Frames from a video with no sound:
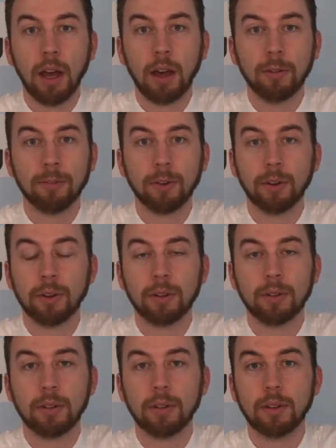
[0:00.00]
for,
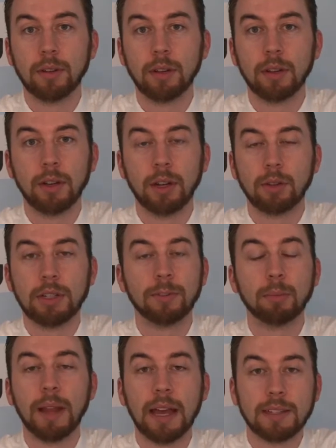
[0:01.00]
you know,
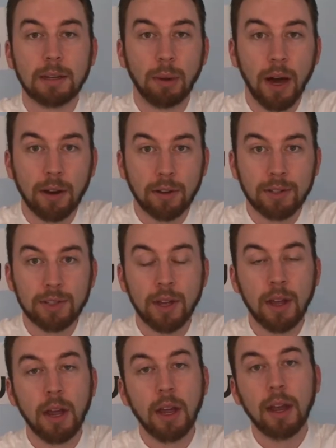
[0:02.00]
different plastic bottles,
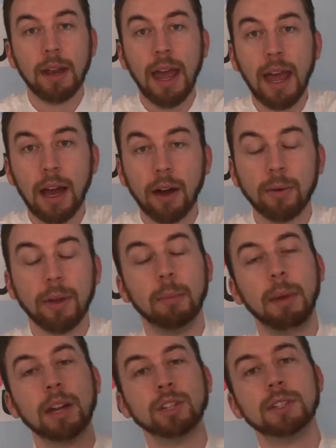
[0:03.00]
now
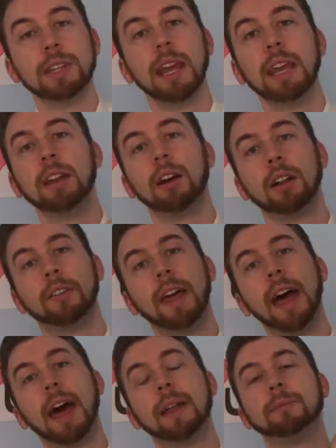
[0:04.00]
imagine taking all of
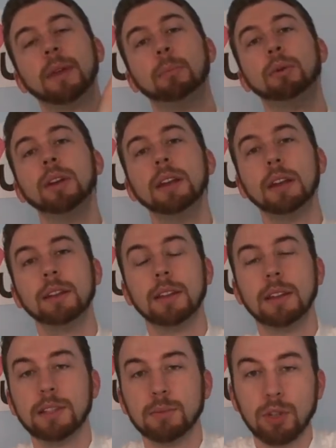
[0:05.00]
that and putting it into
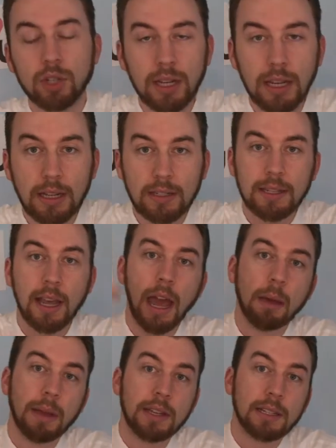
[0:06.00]
these machines
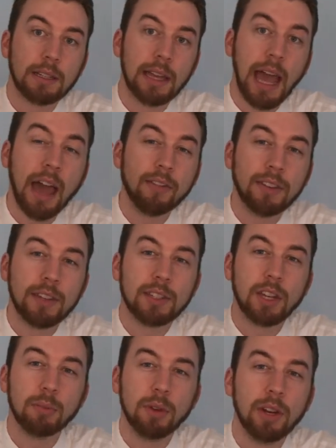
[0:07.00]
and basically having this
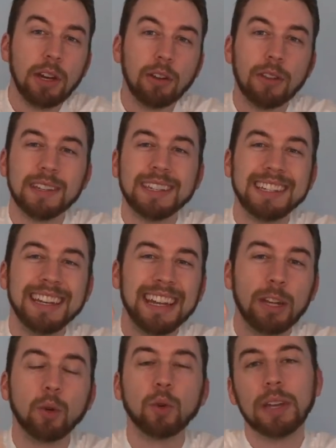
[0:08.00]
community or this city
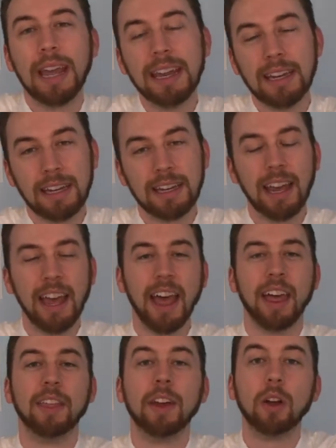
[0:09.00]
creating
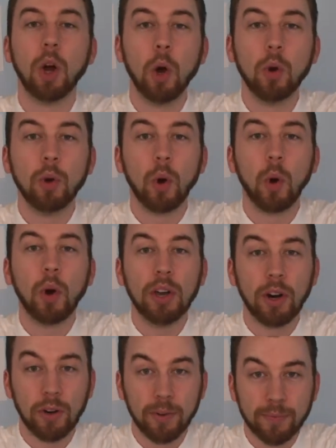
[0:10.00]
their own
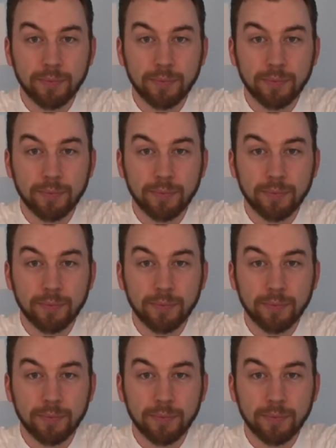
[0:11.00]
oil